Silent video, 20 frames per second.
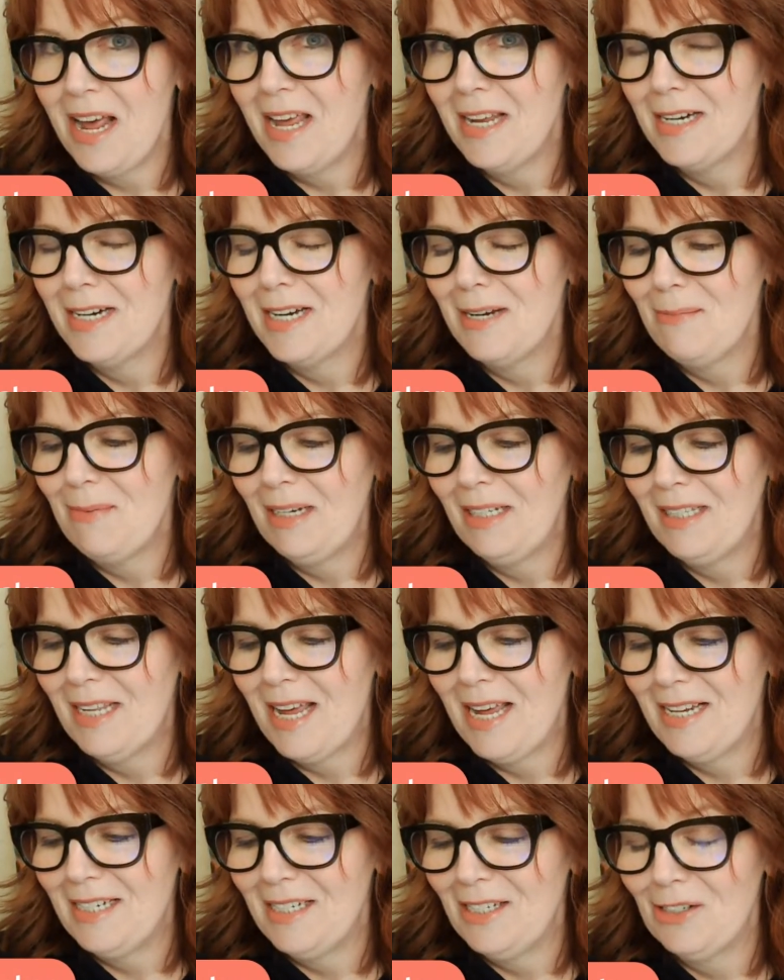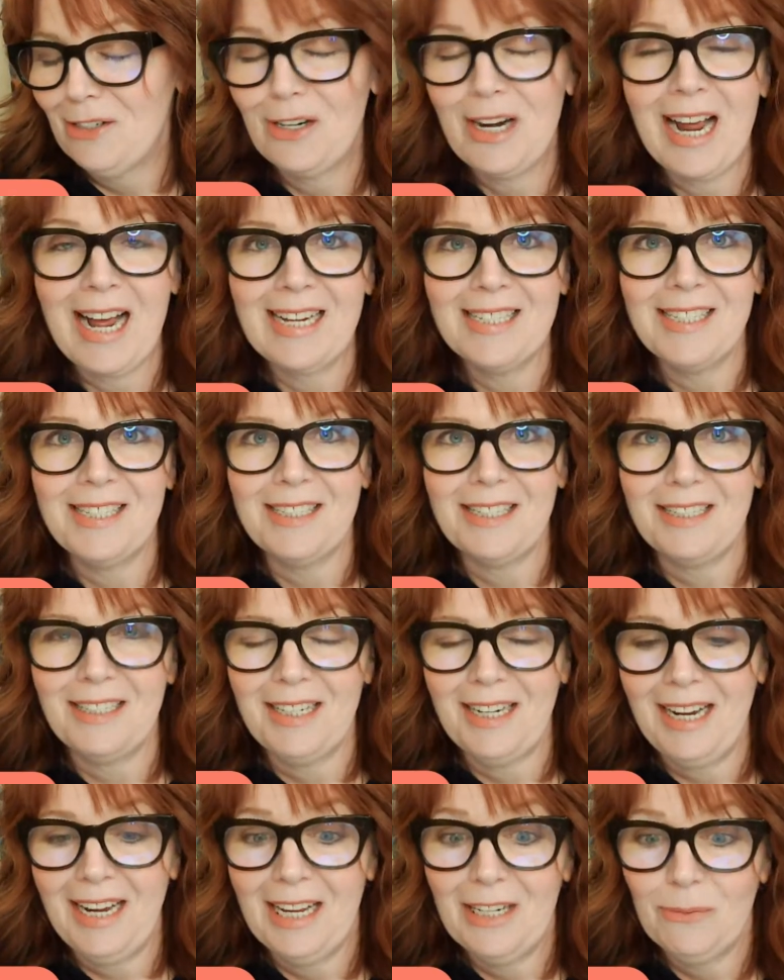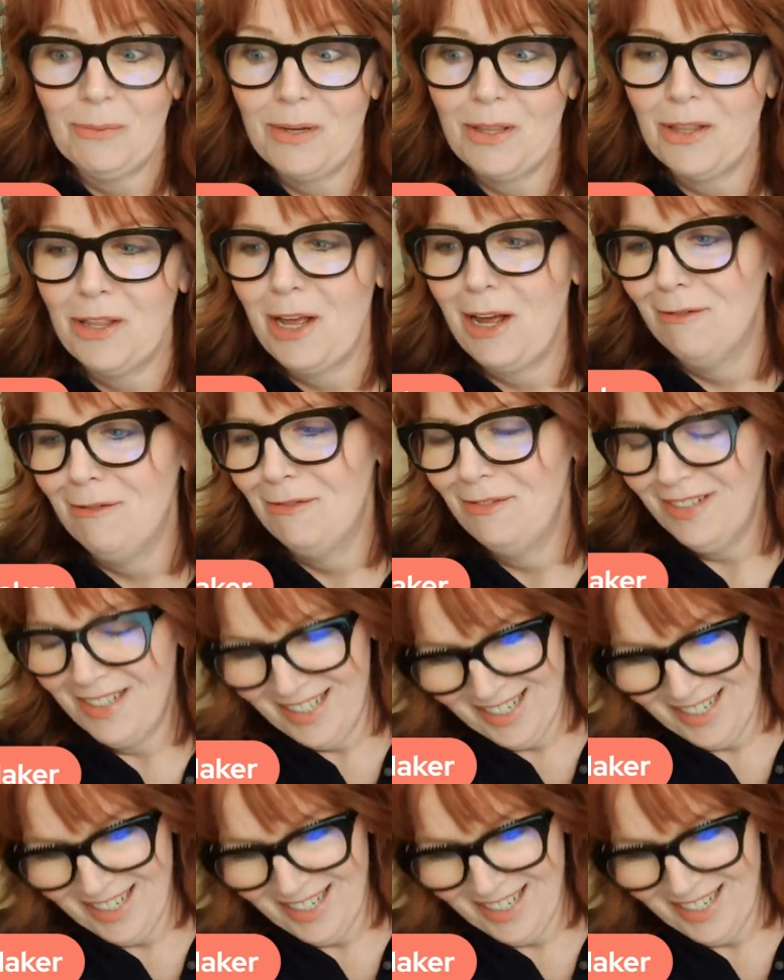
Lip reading: And I mean that sarcastically and with love.